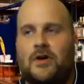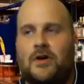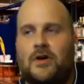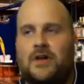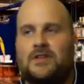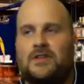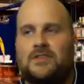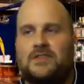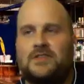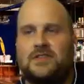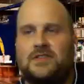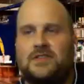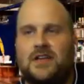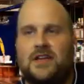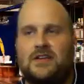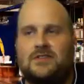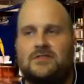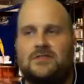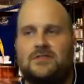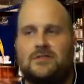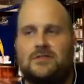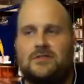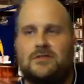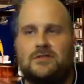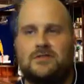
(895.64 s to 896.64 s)
and it's sad
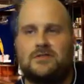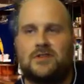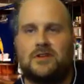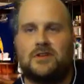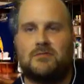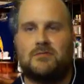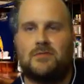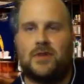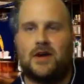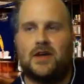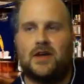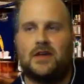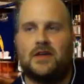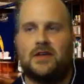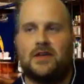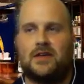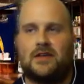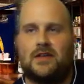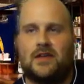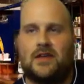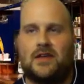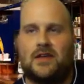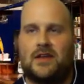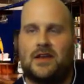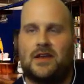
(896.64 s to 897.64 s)
too, because like my
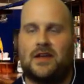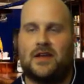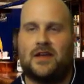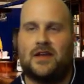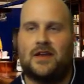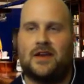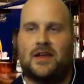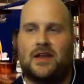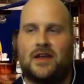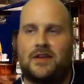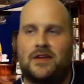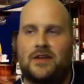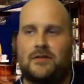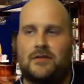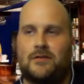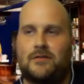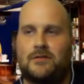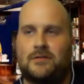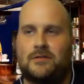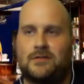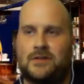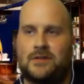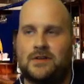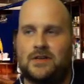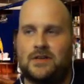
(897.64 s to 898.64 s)
kid, I got an
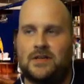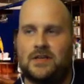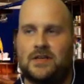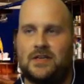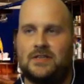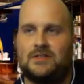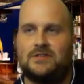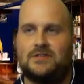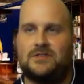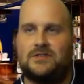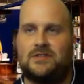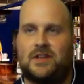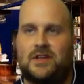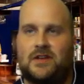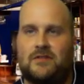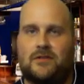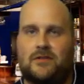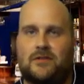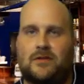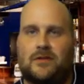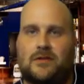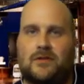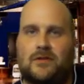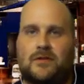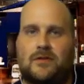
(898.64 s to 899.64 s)
8-year-old, he's
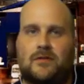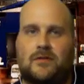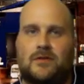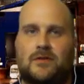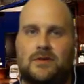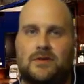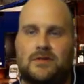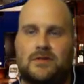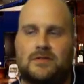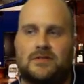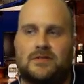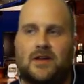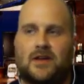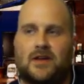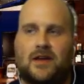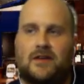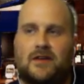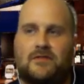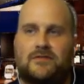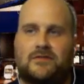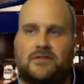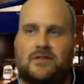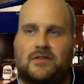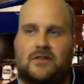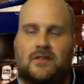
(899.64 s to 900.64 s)
never going to
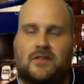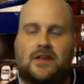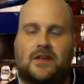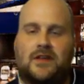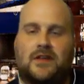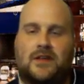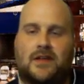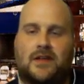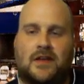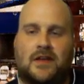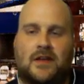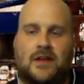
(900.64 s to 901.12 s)
have to like